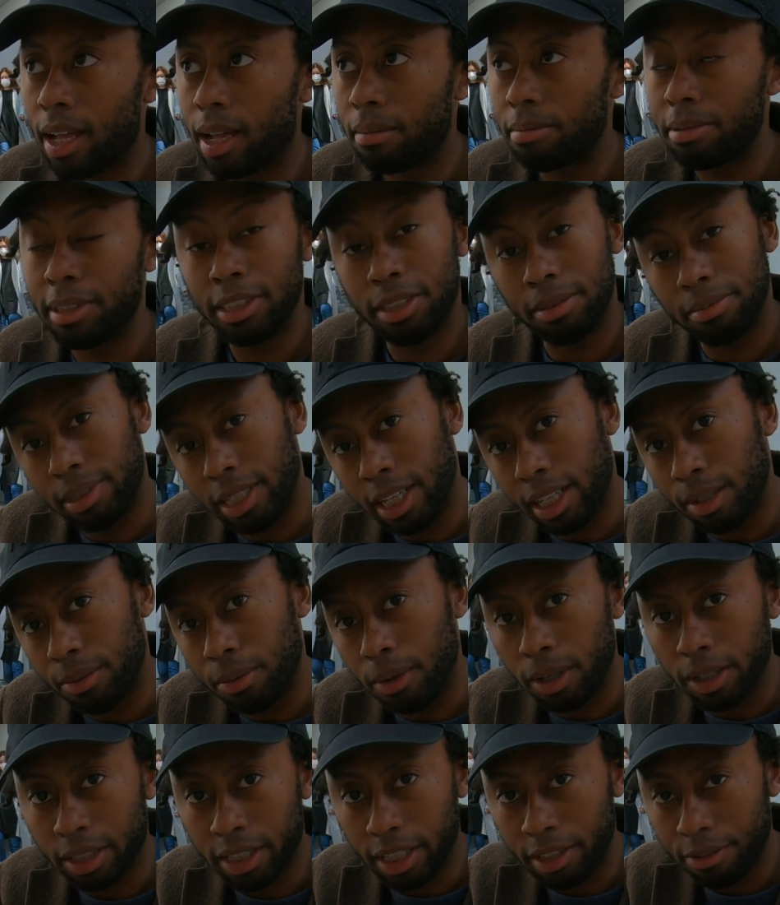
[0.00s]
did some
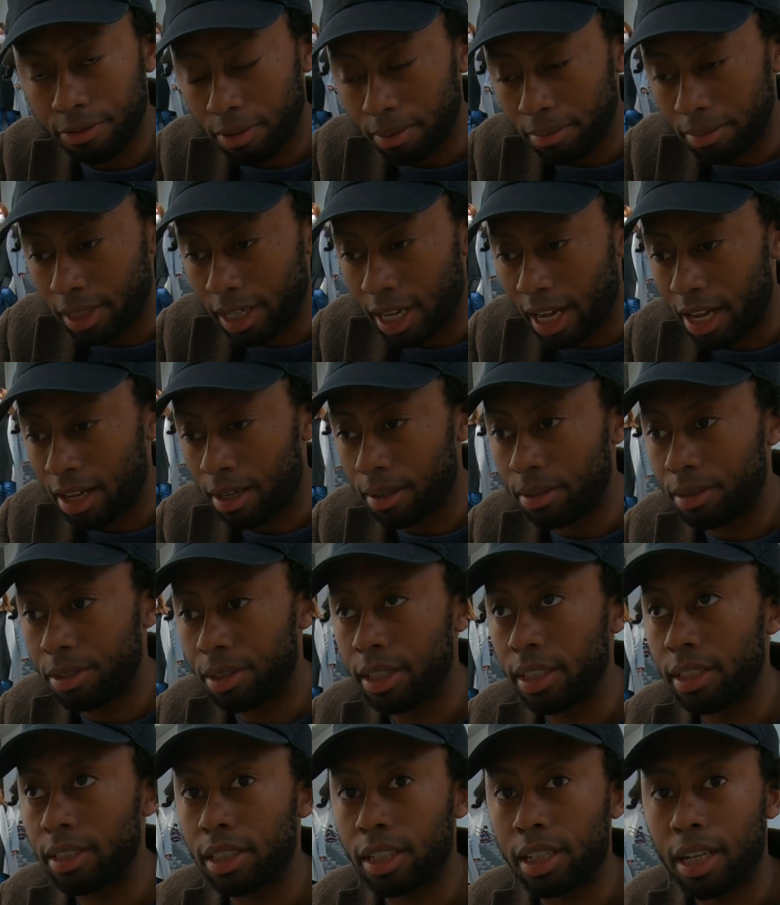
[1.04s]
teleworking from the house,
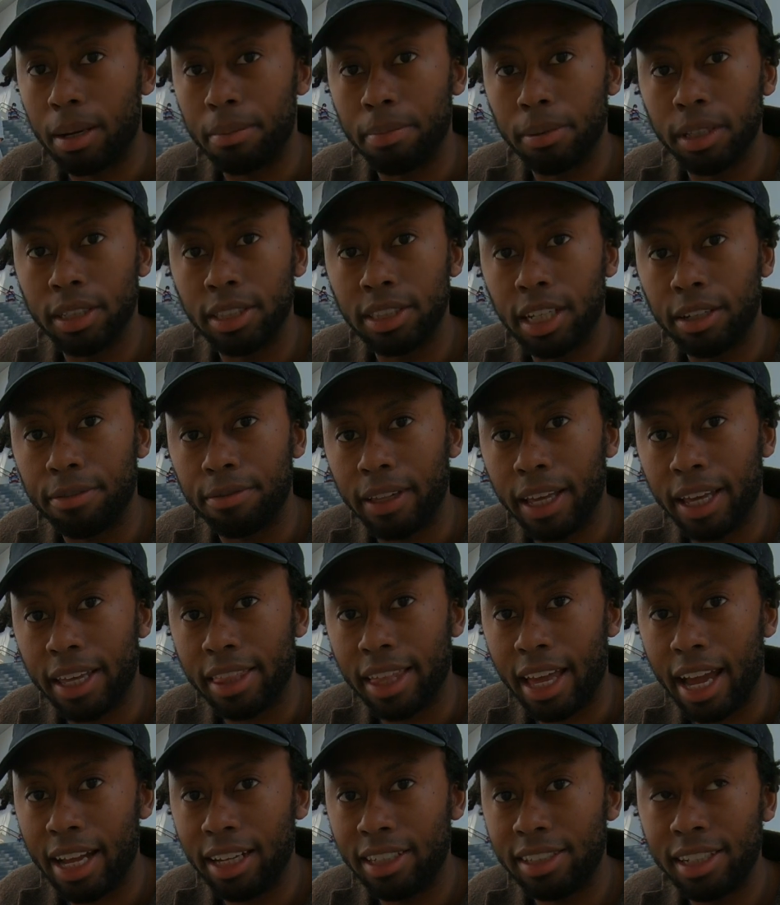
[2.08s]
did a couple of stuff like
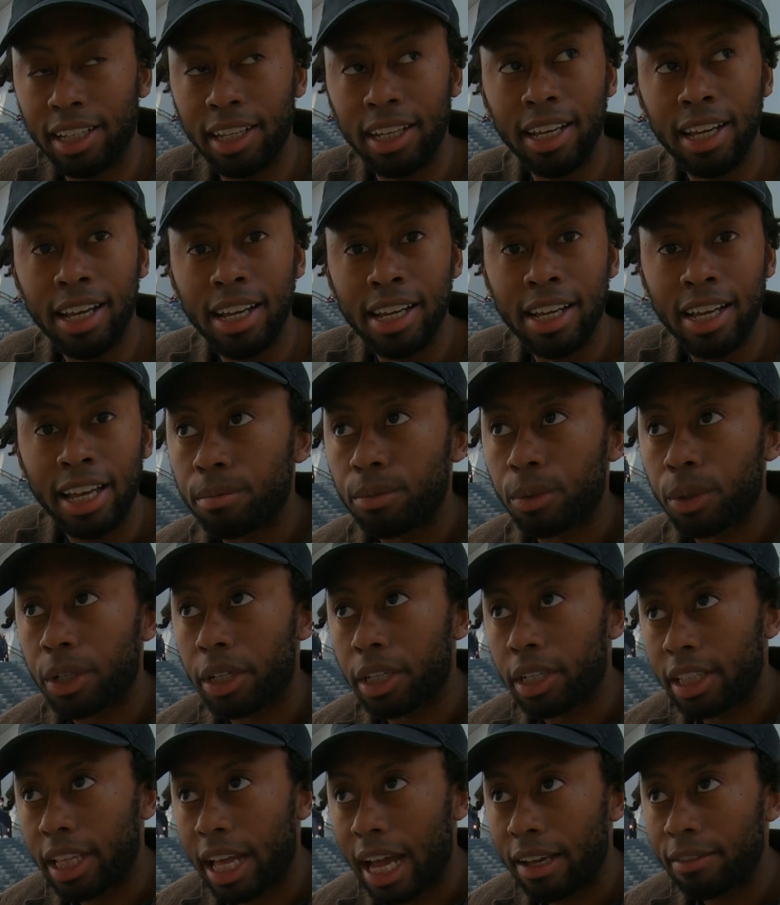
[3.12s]
that. We're
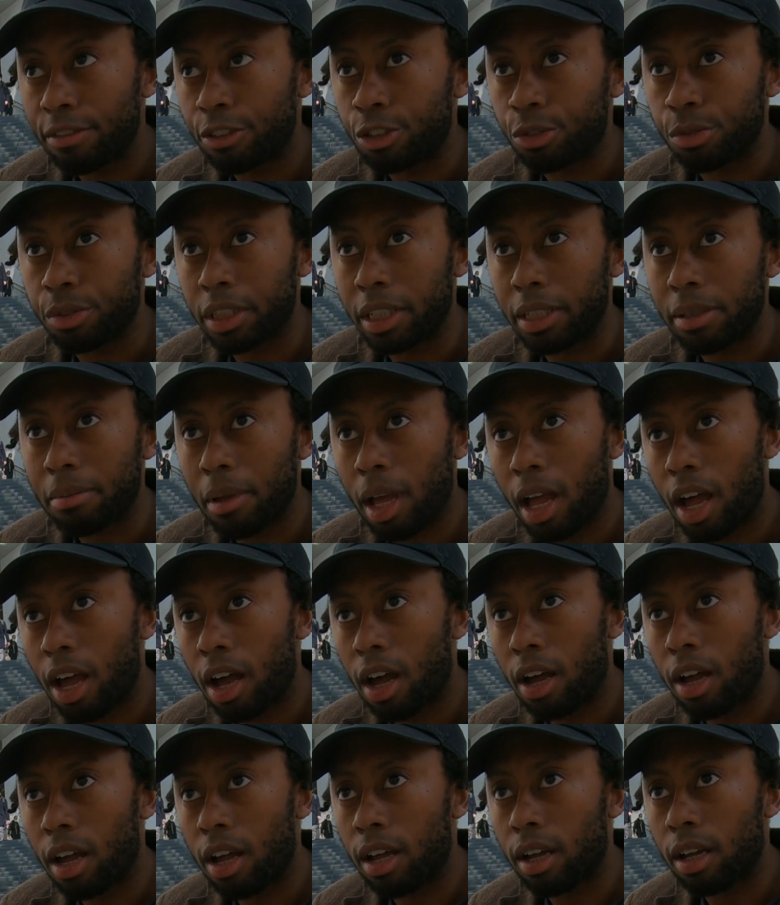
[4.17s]
gonna live stream
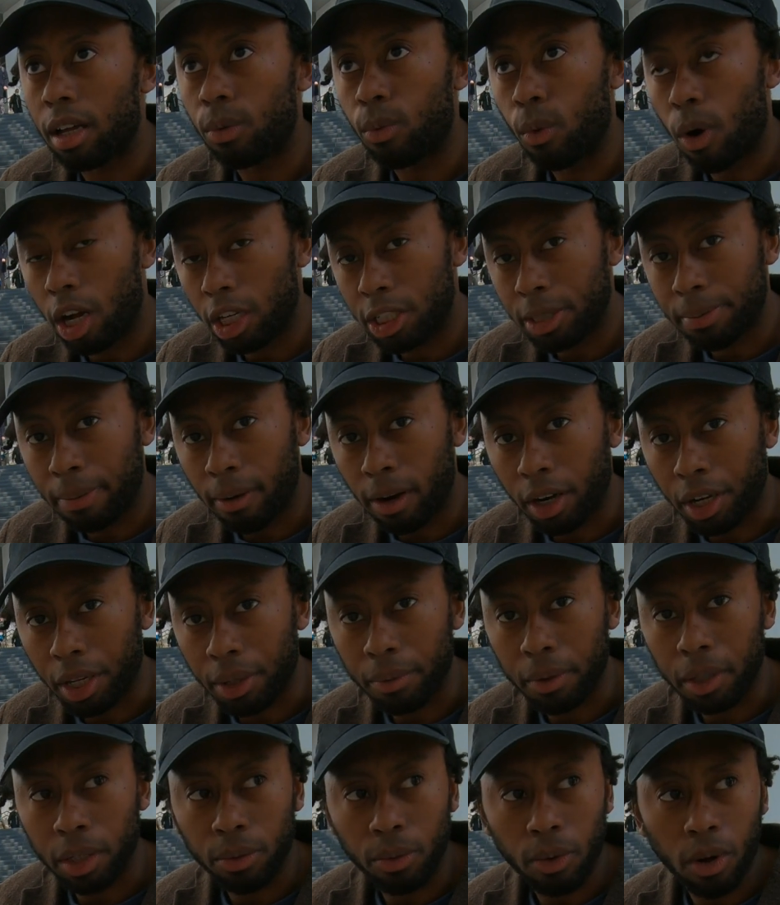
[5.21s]
a watch party.
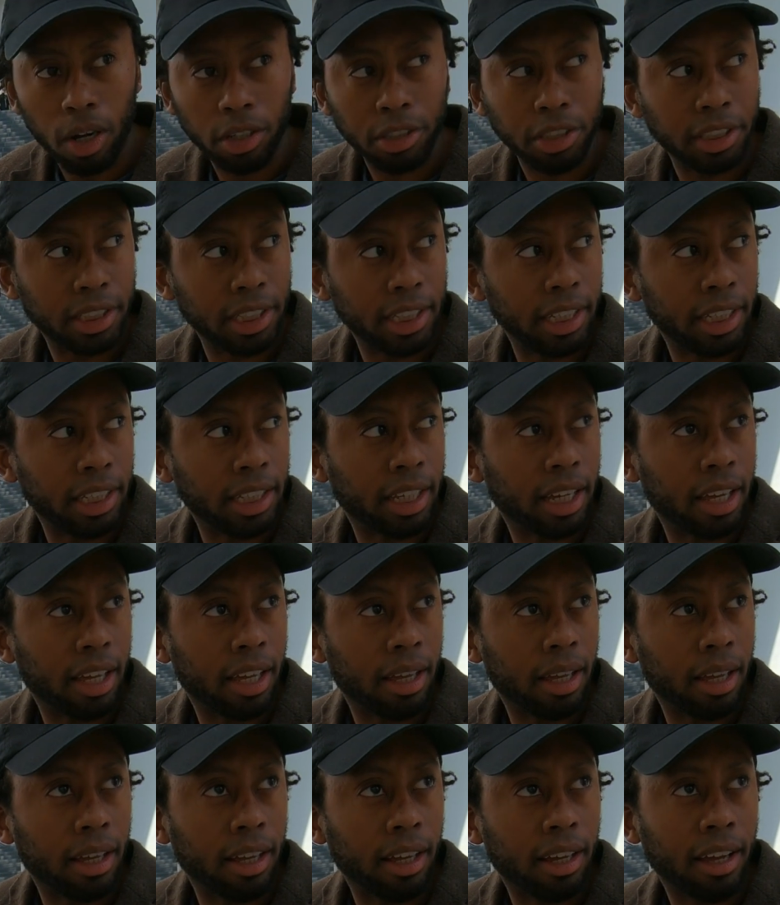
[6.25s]
We're gonna watch the
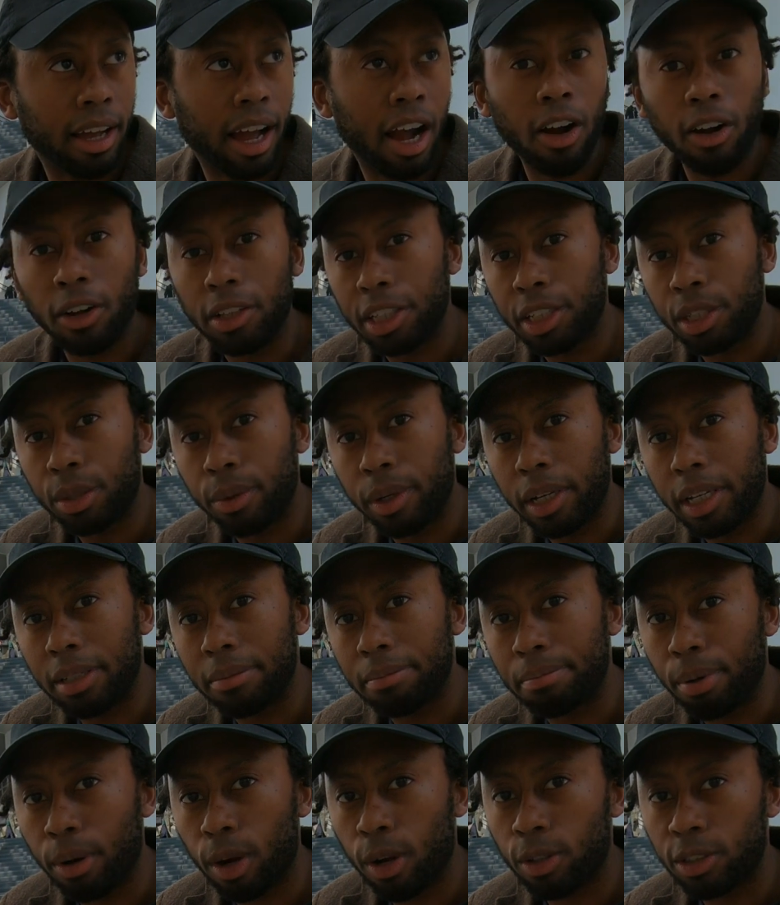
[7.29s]
Harley Quinn
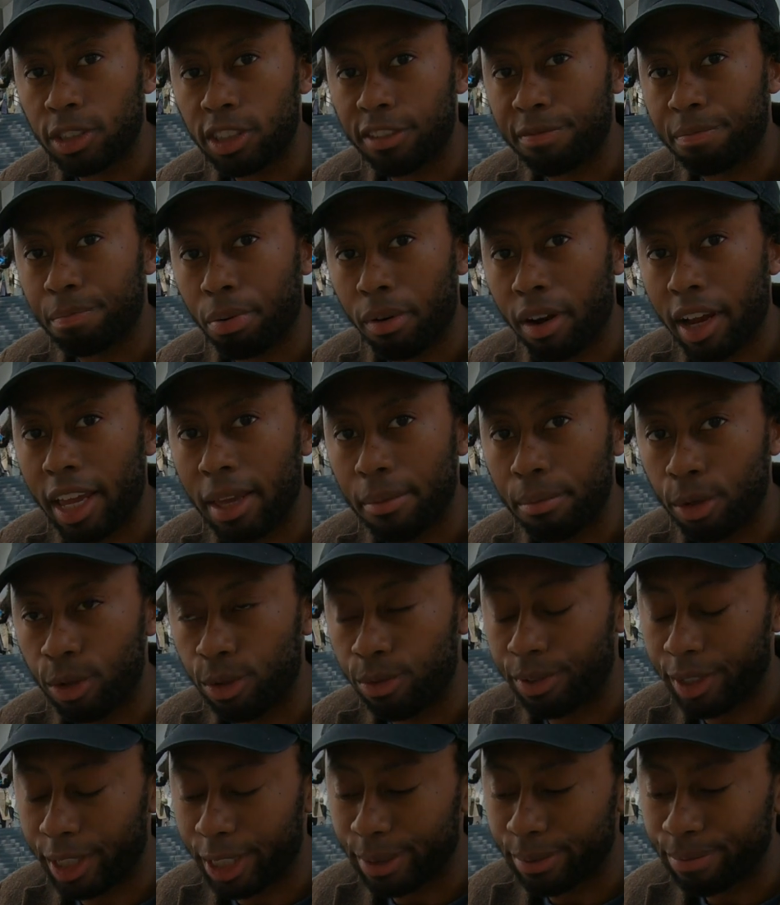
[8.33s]
Birds of Prey
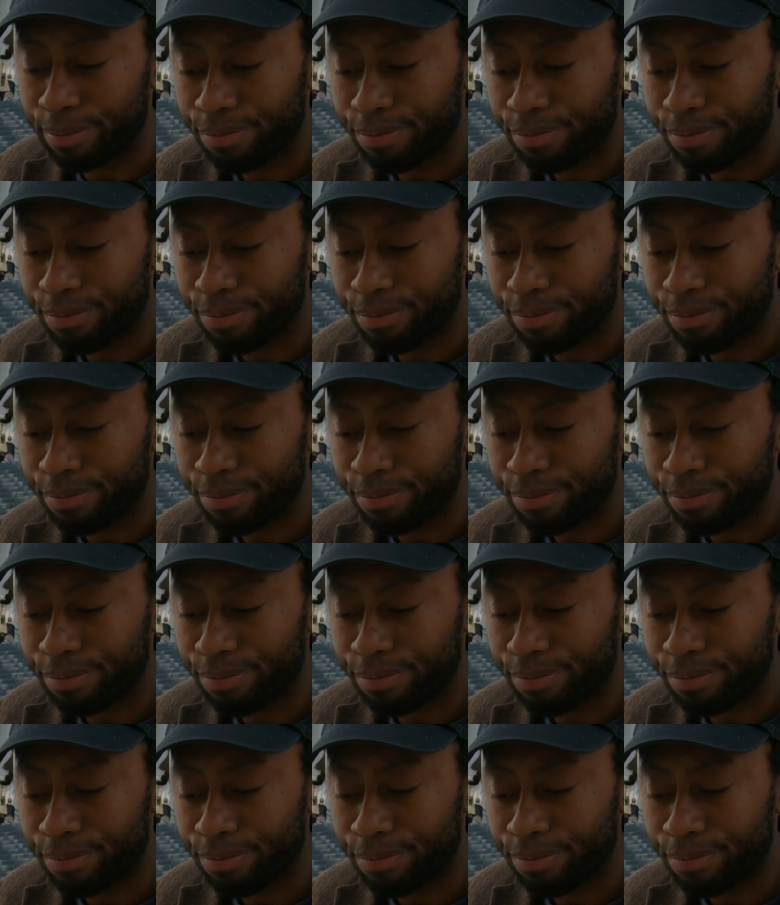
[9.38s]
movie.